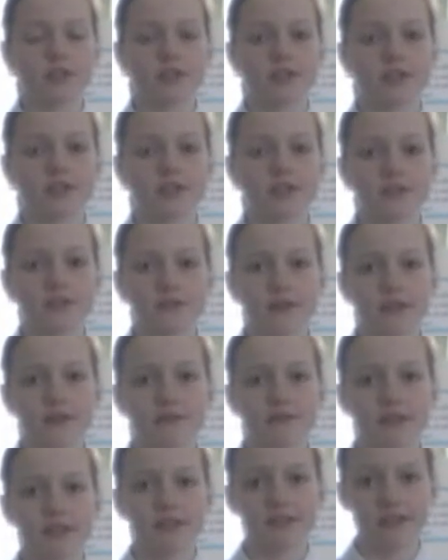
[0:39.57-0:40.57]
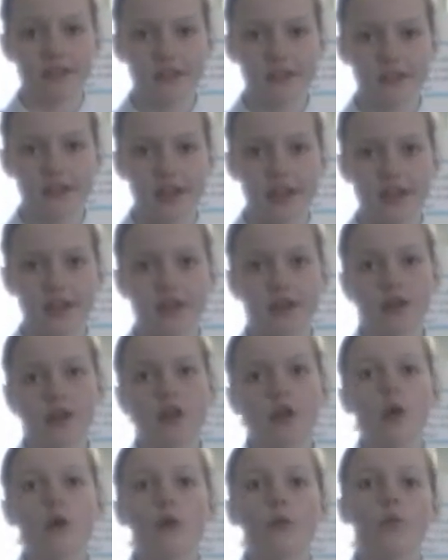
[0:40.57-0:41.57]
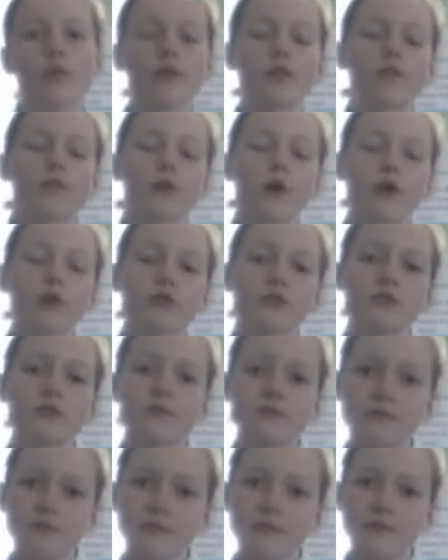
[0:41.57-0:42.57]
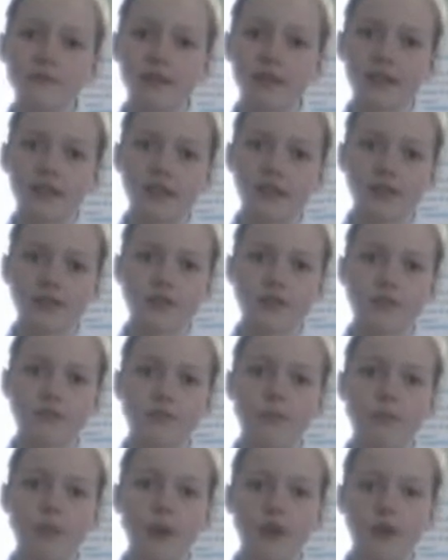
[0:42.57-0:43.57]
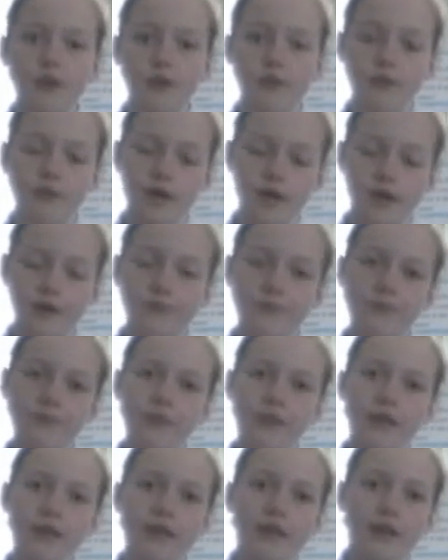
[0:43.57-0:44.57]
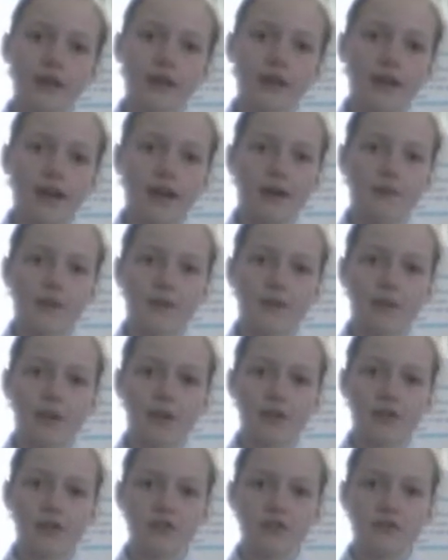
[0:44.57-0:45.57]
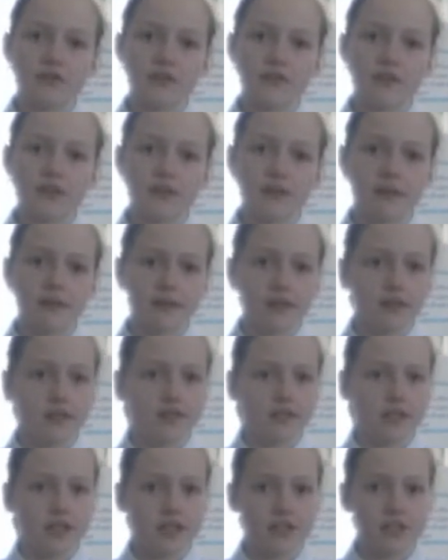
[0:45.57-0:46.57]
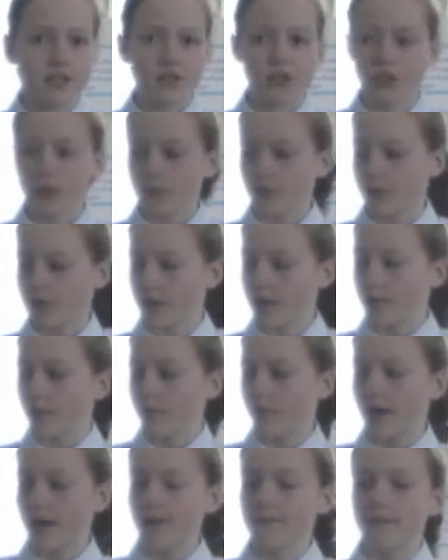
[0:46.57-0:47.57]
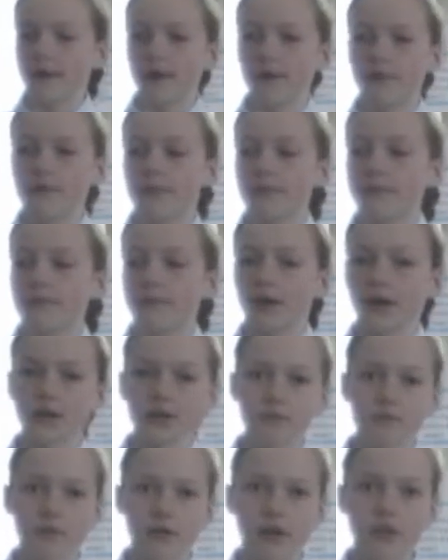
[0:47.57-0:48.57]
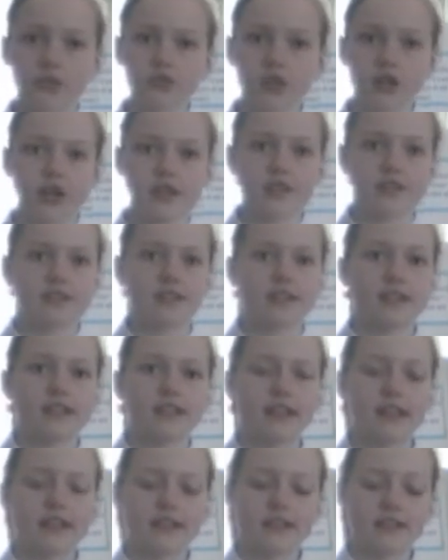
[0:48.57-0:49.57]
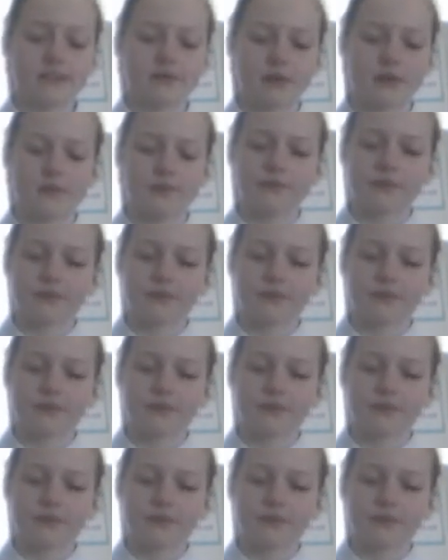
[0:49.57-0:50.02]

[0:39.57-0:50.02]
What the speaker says: 65 milliliter line with 450 milliliters of boiling water. I poured 150 milliliters each into 3 wide-mouthed ball jars like this one.